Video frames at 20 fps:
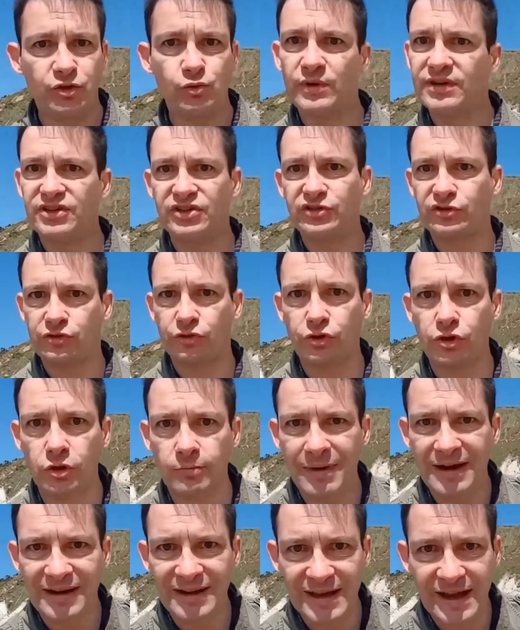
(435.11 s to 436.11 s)
which so
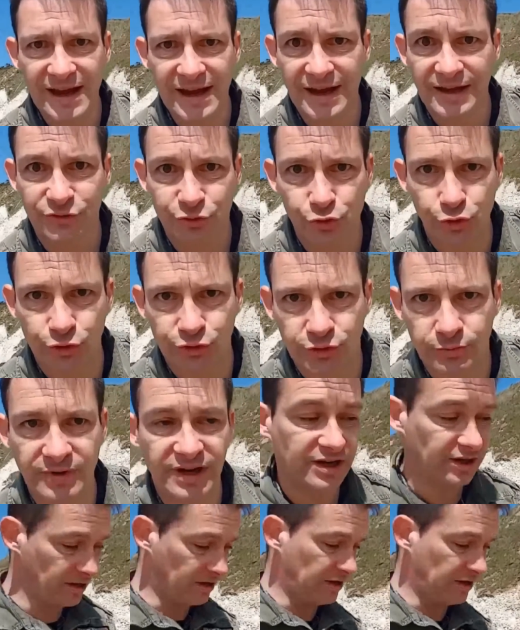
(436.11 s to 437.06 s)
many are, trust me.